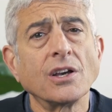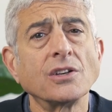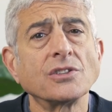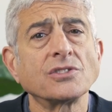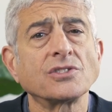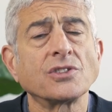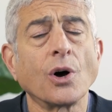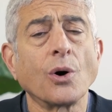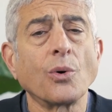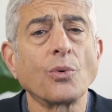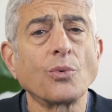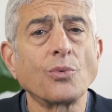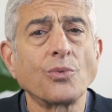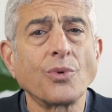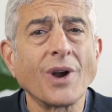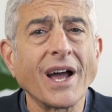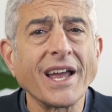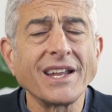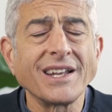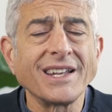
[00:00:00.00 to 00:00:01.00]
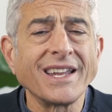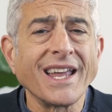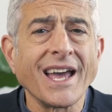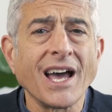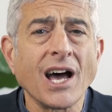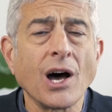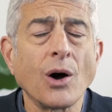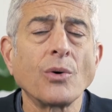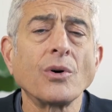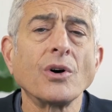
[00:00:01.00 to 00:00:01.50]
So right
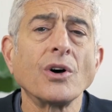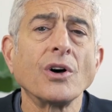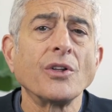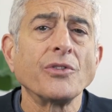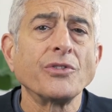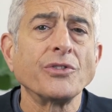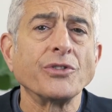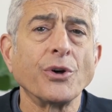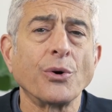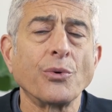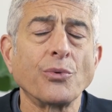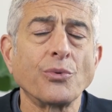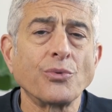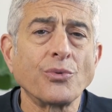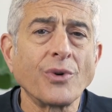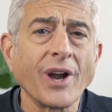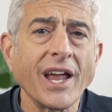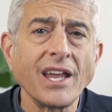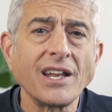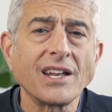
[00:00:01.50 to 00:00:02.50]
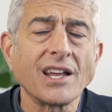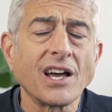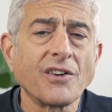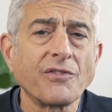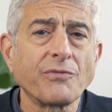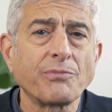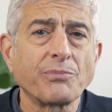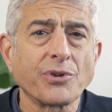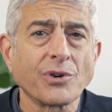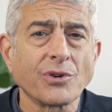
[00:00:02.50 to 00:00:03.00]
now, the rate
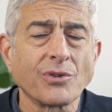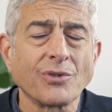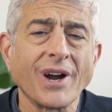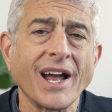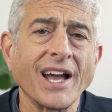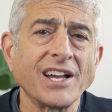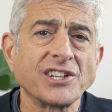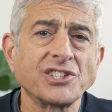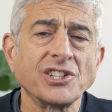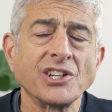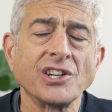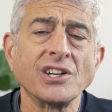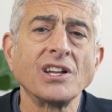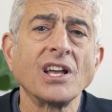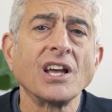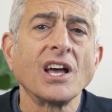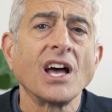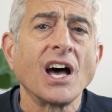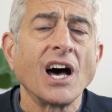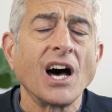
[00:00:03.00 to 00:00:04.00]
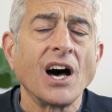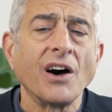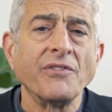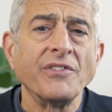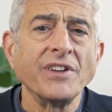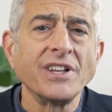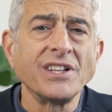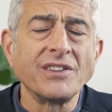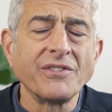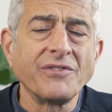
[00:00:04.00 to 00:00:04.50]
of progression
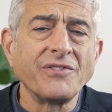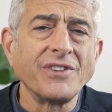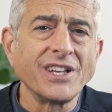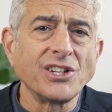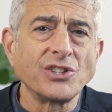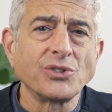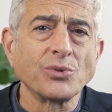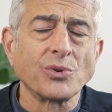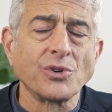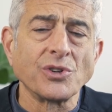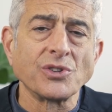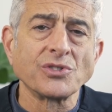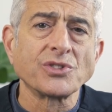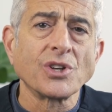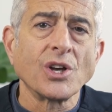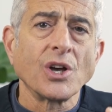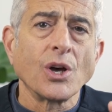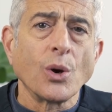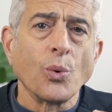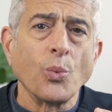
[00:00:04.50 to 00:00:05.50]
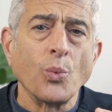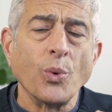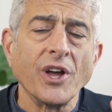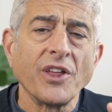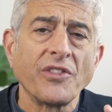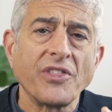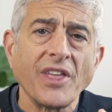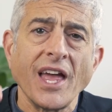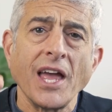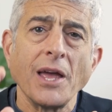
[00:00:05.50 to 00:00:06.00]
of individuals
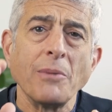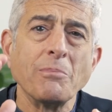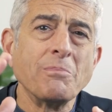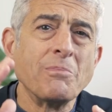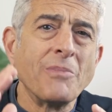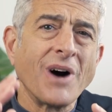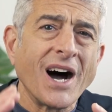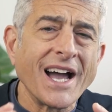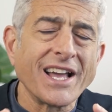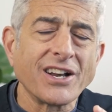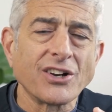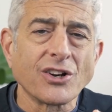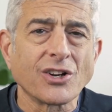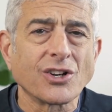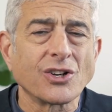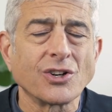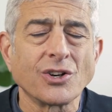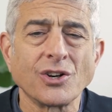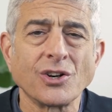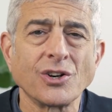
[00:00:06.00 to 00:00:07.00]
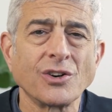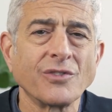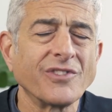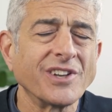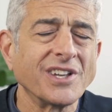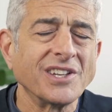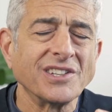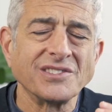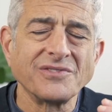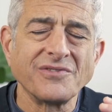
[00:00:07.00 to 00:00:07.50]
with a minor curve
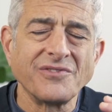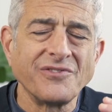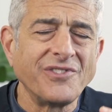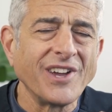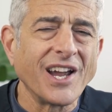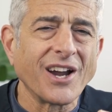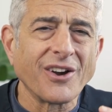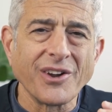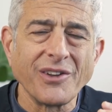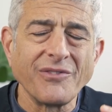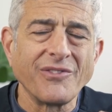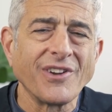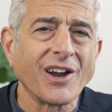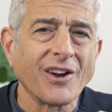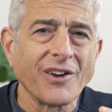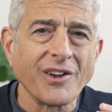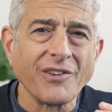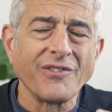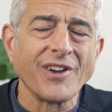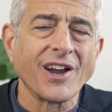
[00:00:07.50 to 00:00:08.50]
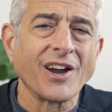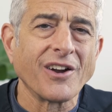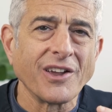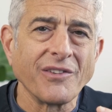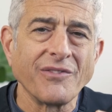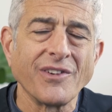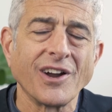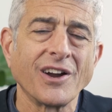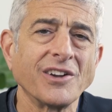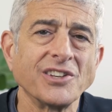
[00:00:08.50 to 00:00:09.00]
is very, very,
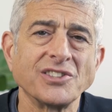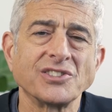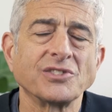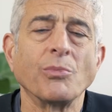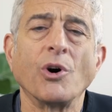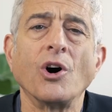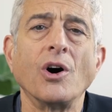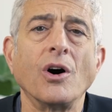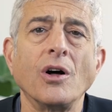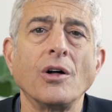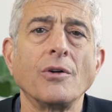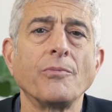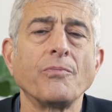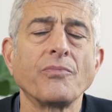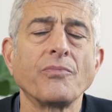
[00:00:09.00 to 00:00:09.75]
very, very small.